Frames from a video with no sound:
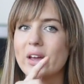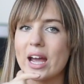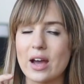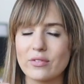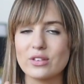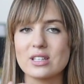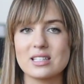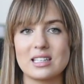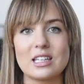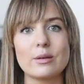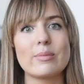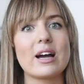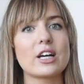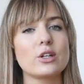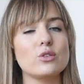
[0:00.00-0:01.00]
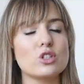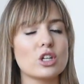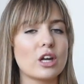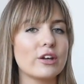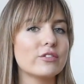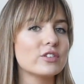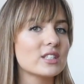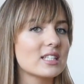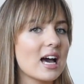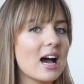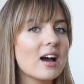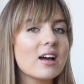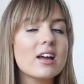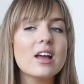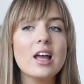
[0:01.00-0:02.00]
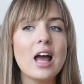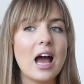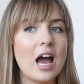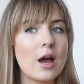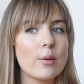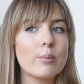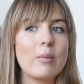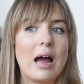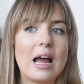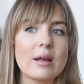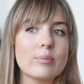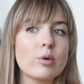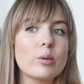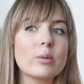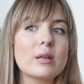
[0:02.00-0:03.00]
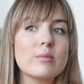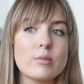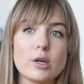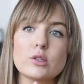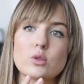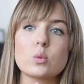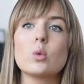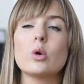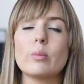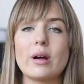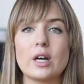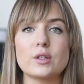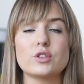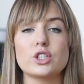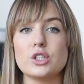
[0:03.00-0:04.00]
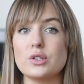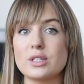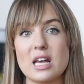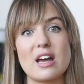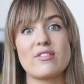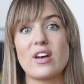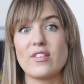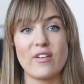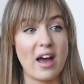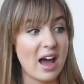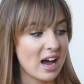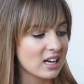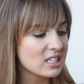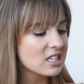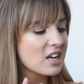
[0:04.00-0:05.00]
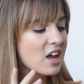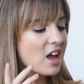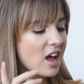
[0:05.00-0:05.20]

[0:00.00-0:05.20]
I have the slingback Gucci loafers that are my probably most worn pair of shoes I've ever had.